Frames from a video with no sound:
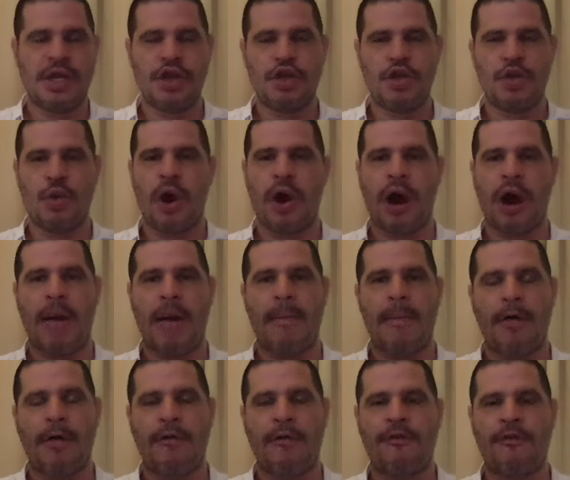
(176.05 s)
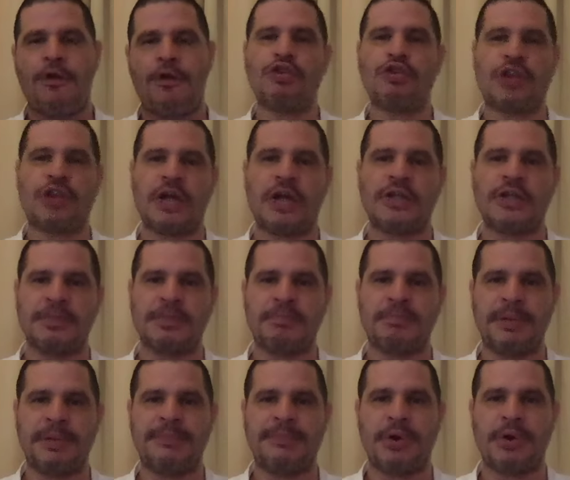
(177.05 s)
You are about 4,000
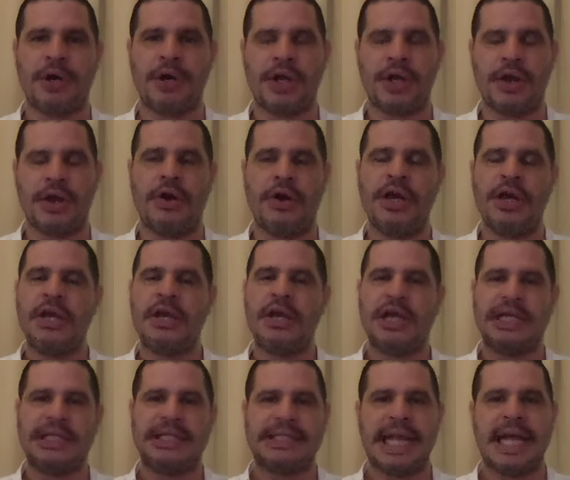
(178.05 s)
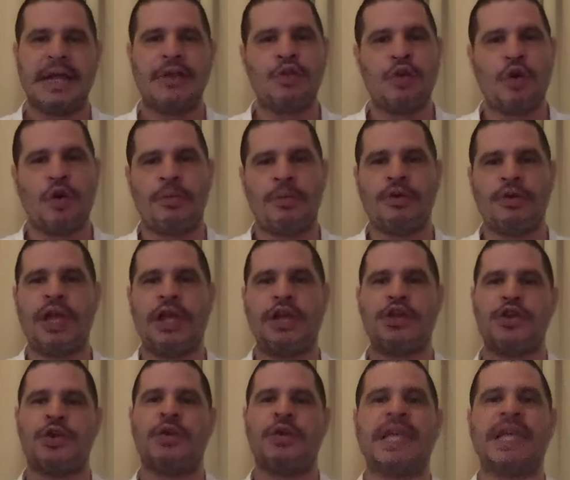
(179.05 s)
people in here. It's not normal that
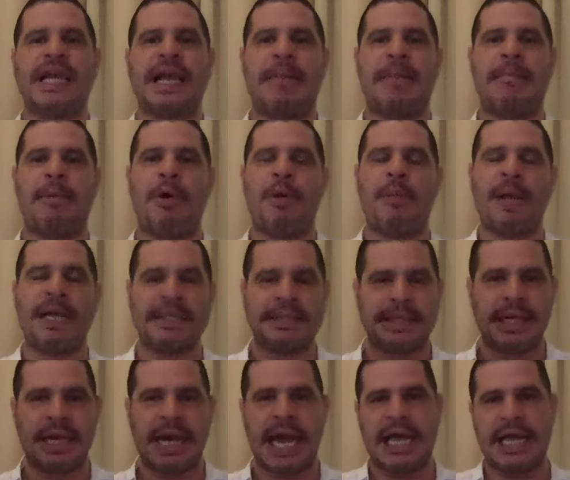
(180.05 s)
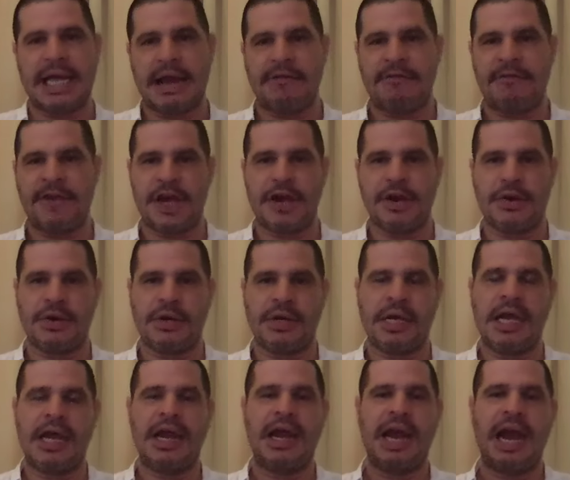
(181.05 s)
you take a moment to like a video.
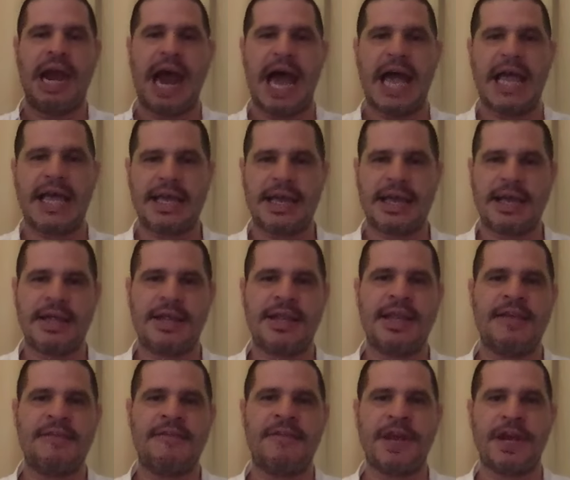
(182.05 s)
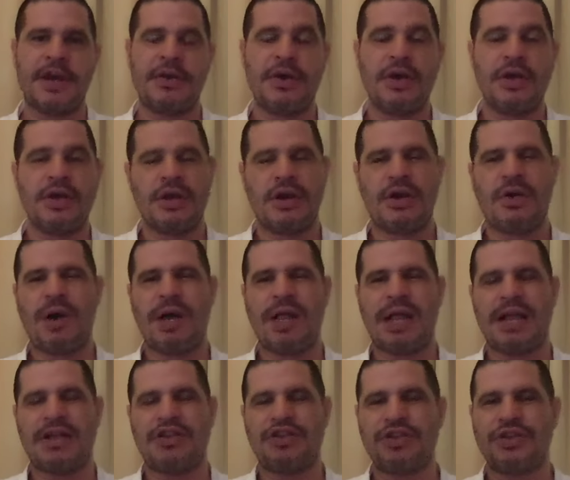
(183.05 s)
Like the video. You know what?
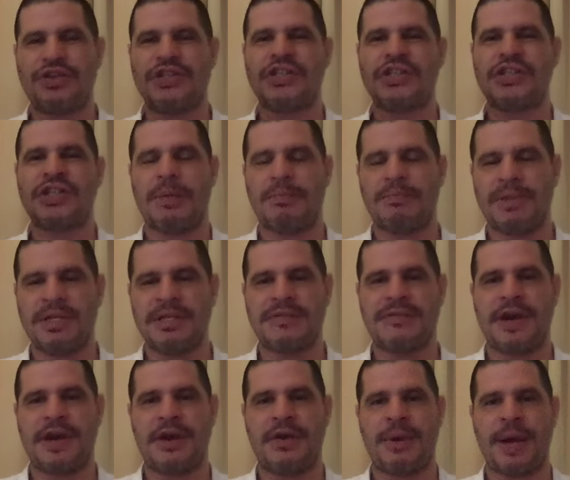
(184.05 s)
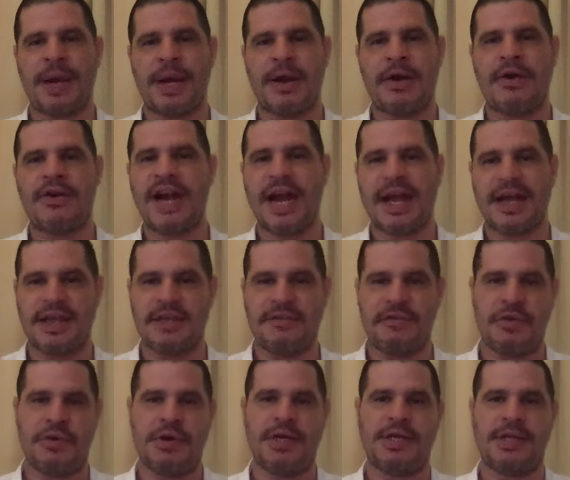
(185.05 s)
I should stop this video right now and not give
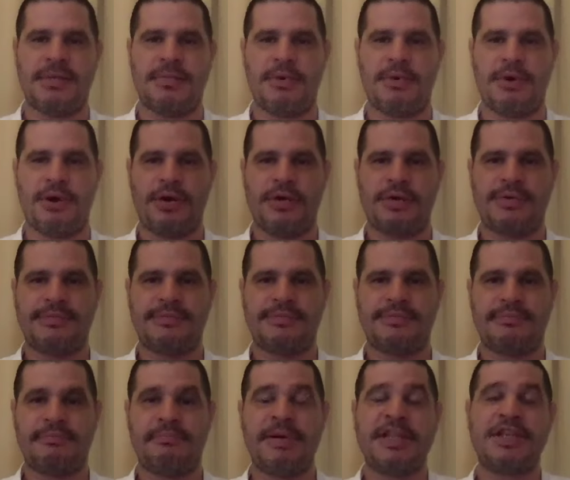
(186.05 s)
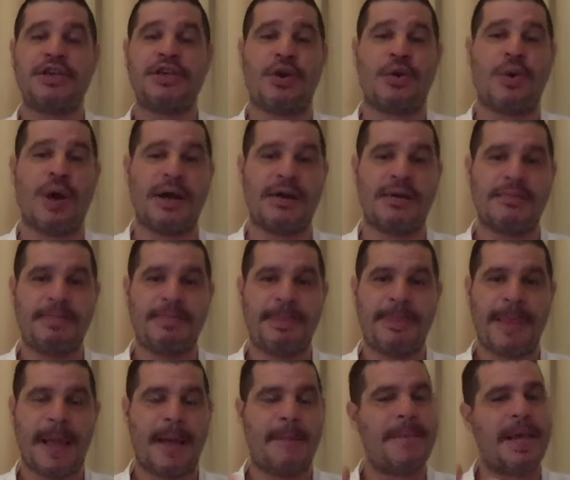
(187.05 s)
you anything more. But you know what?
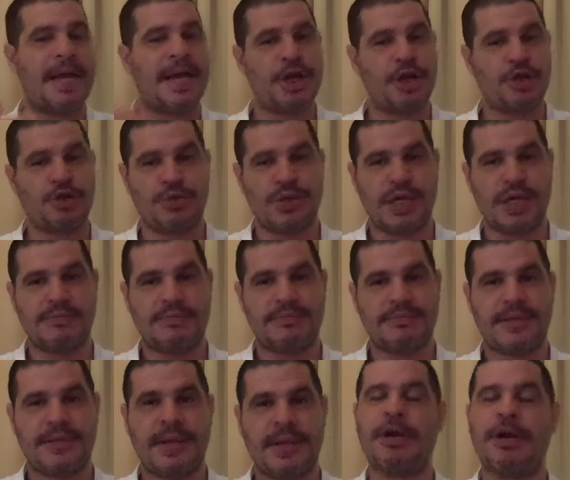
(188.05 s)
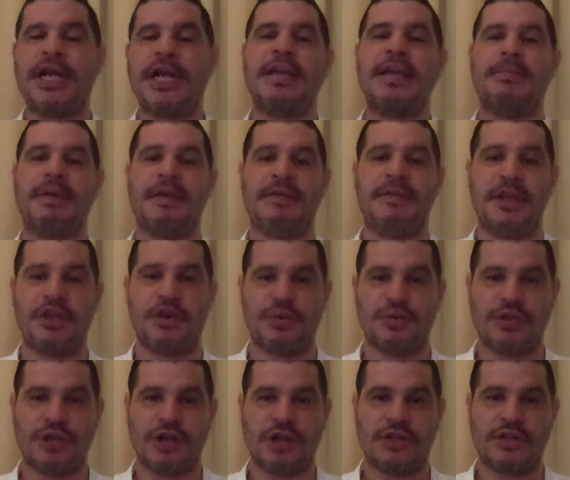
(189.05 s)
I'm not going to do that. I'm going to keep giving you
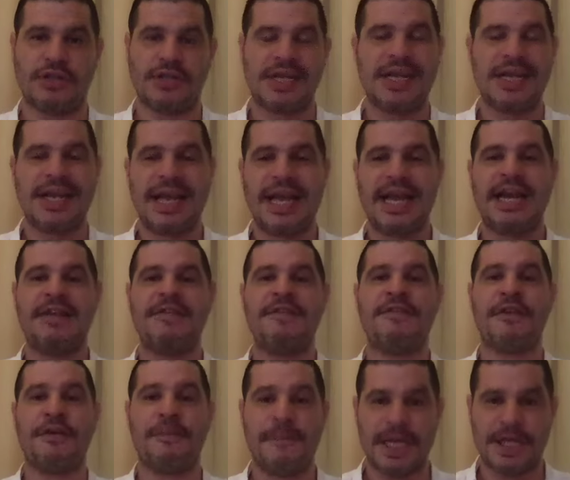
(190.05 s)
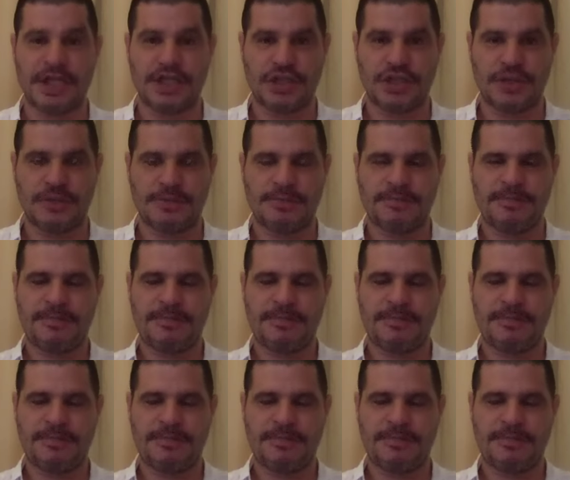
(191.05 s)
sauce and information.